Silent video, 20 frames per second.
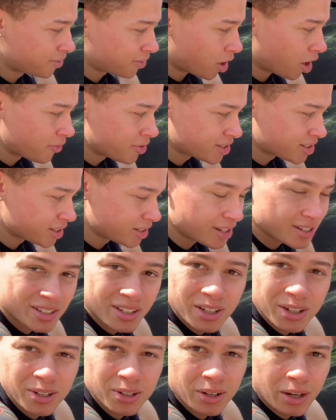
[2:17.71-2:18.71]
Obviously it's
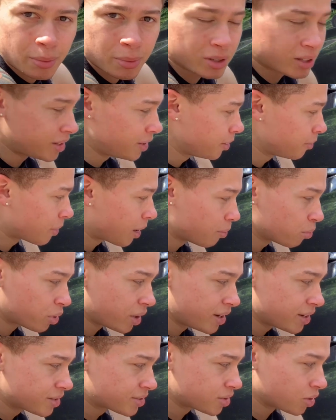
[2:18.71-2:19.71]
here and I'm cleaning my
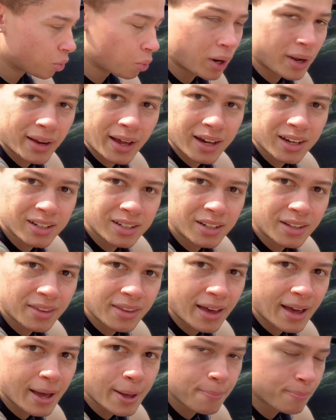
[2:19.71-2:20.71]
brake, so why not clean
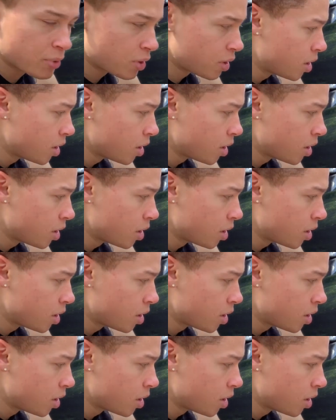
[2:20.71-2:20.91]
that?